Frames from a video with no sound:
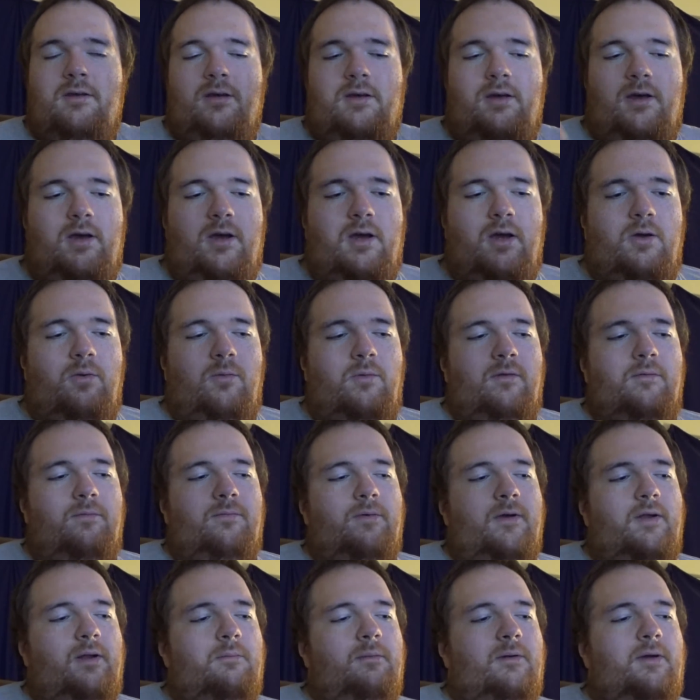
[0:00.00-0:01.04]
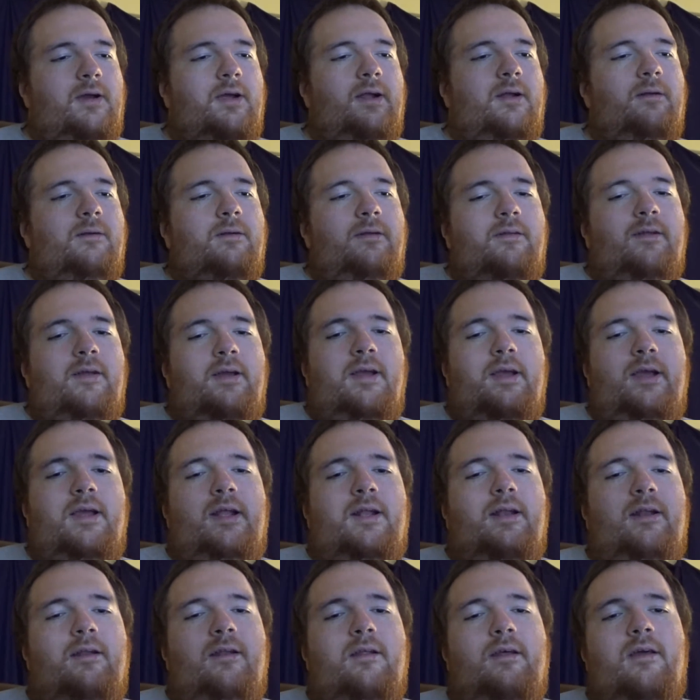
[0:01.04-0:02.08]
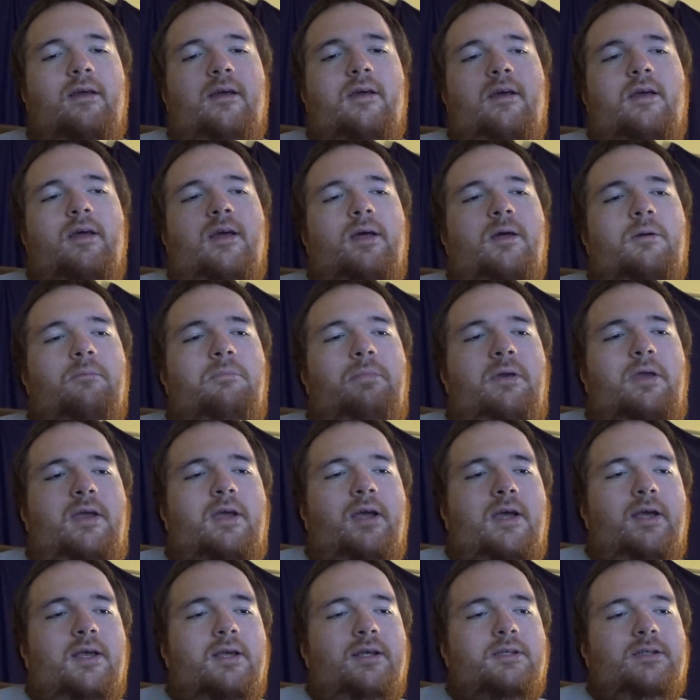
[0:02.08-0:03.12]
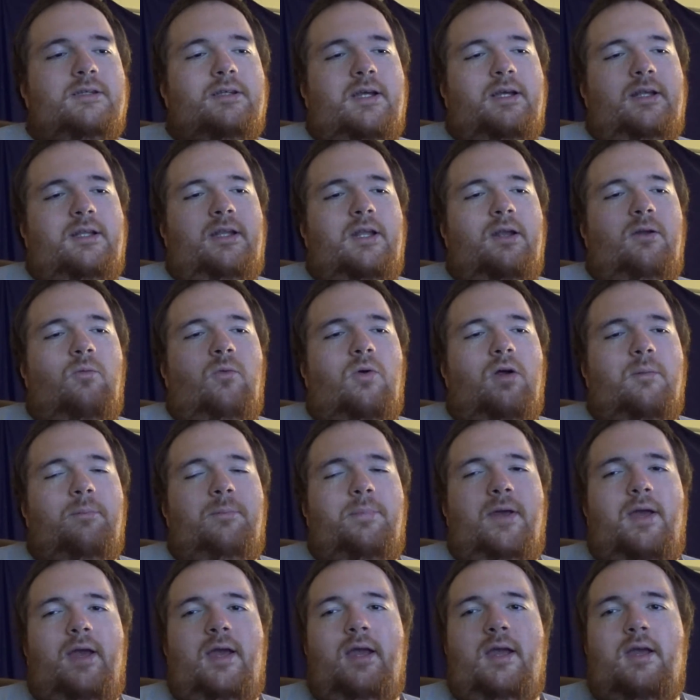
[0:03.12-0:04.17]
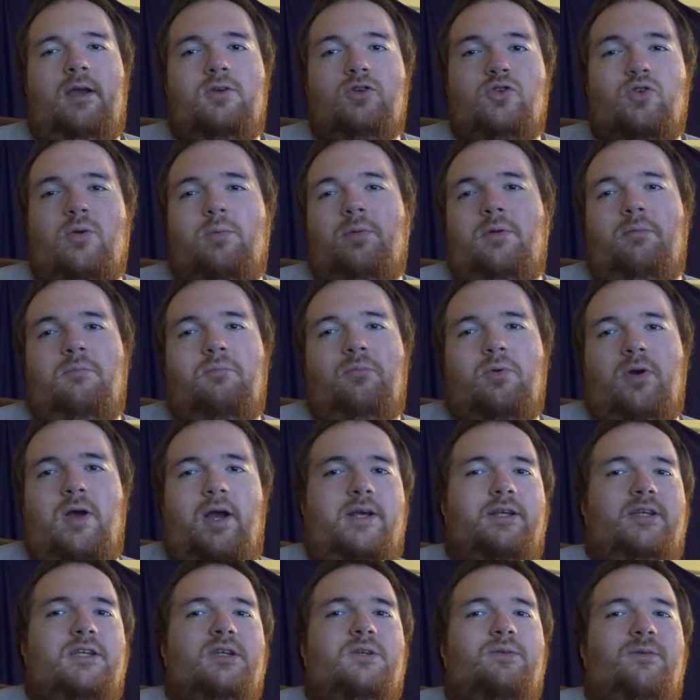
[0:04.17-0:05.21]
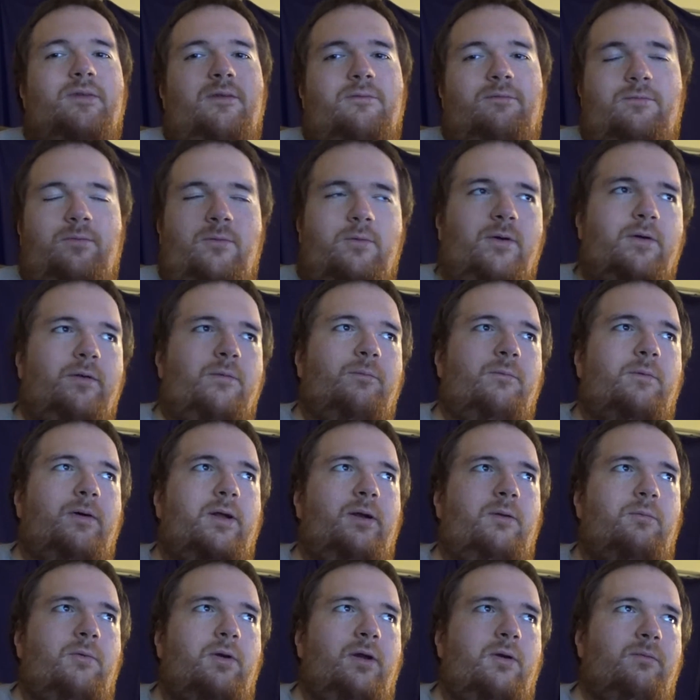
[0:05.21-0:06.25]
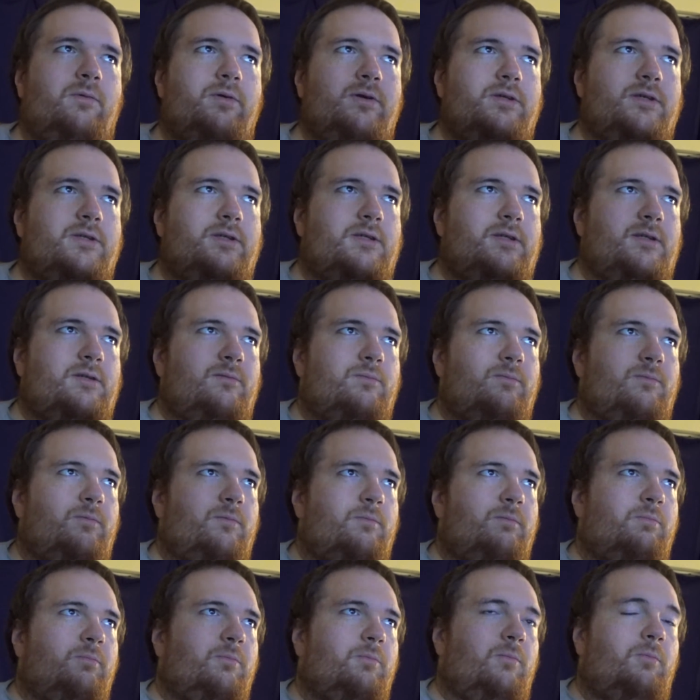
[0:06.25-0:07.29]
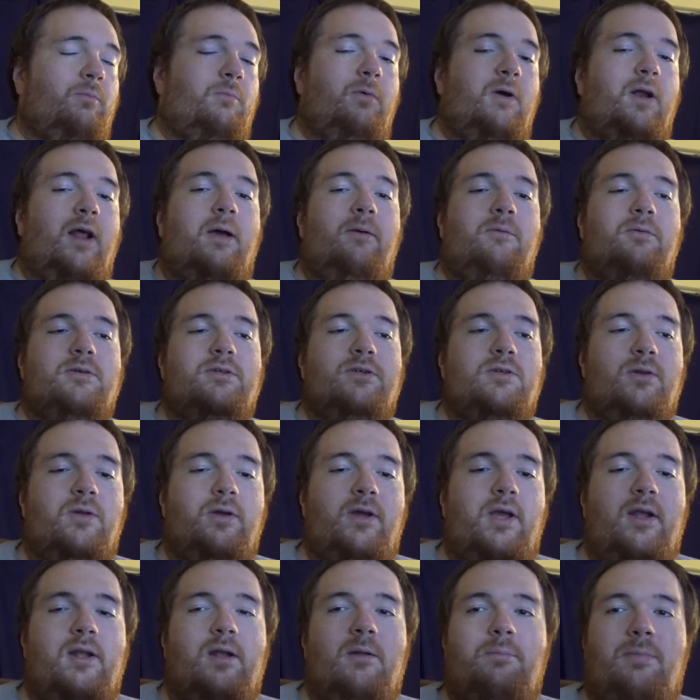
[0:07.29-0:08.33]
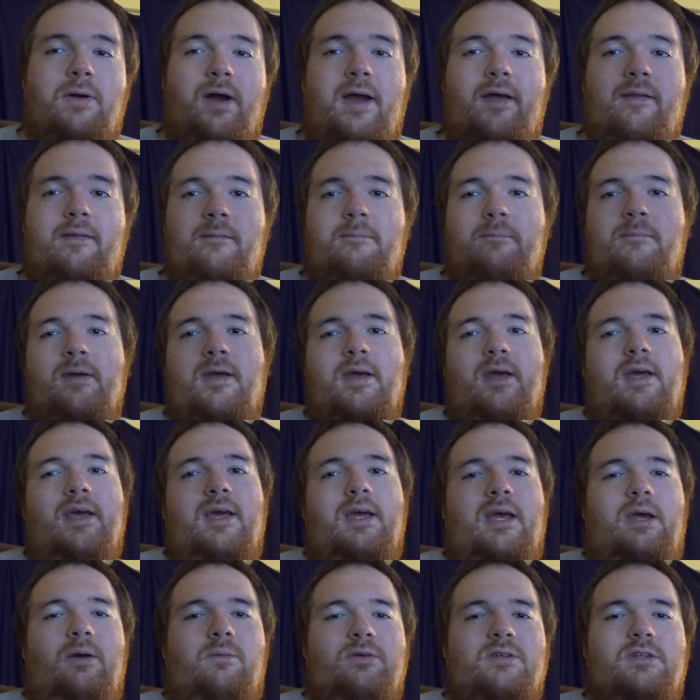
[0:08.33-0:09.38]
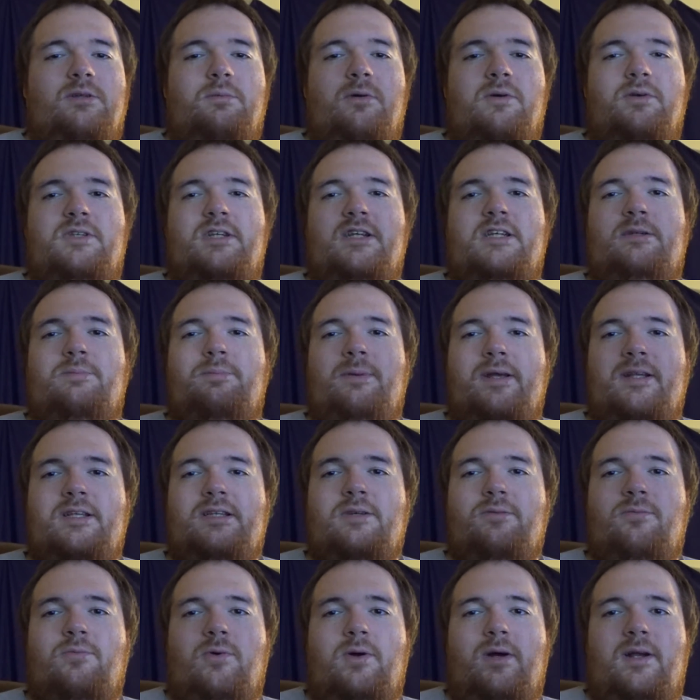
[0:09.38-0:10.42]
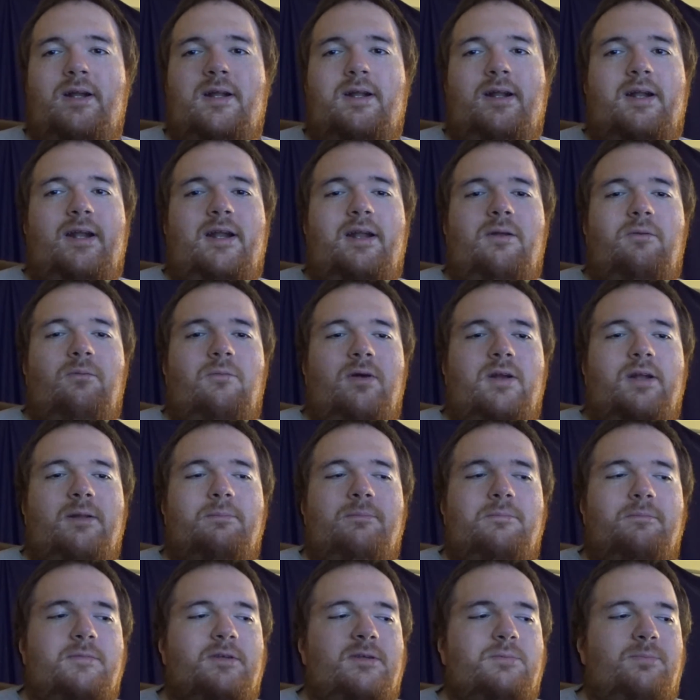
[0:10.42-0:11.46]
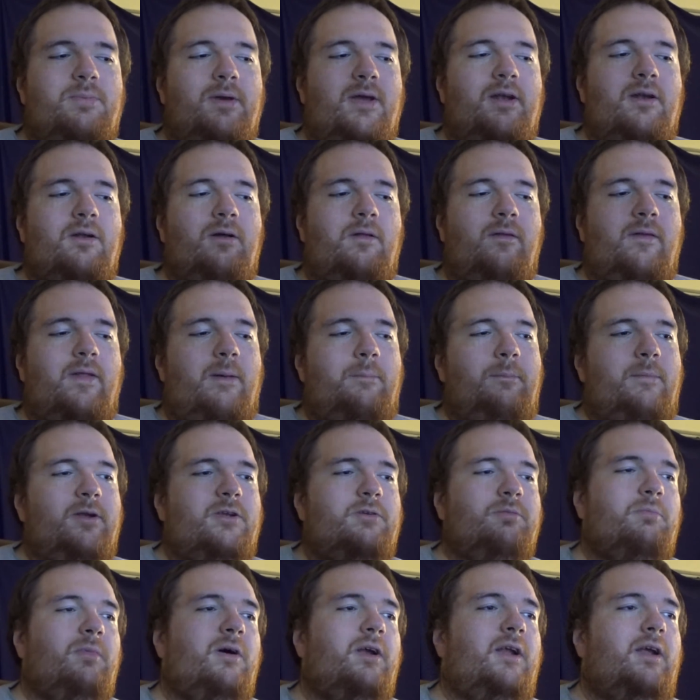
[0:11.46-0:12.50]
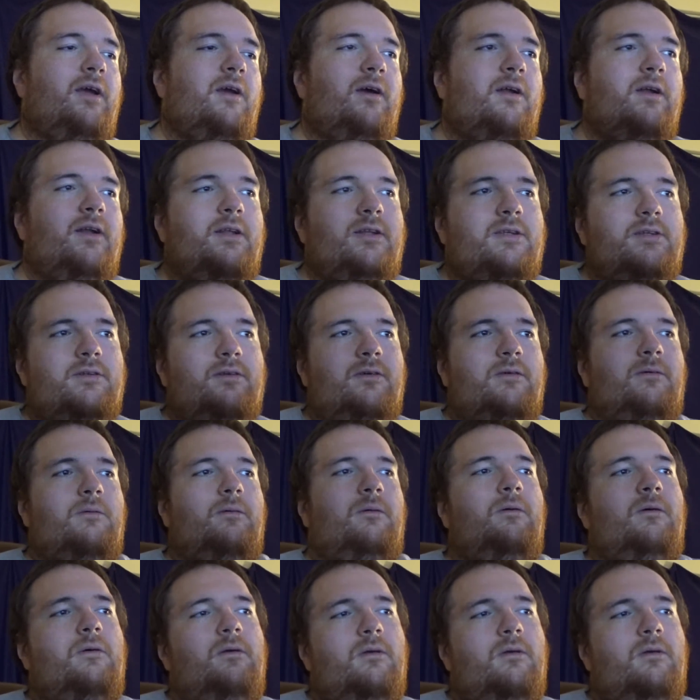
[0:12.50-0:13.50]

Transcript: uh, with a friend of mine or anything, and because I didn't want to pay exorbitant prices for the fourth one when it was when I was looking to buy them. It was the most expensive one, and I didn't want to spend all that much money on it. So,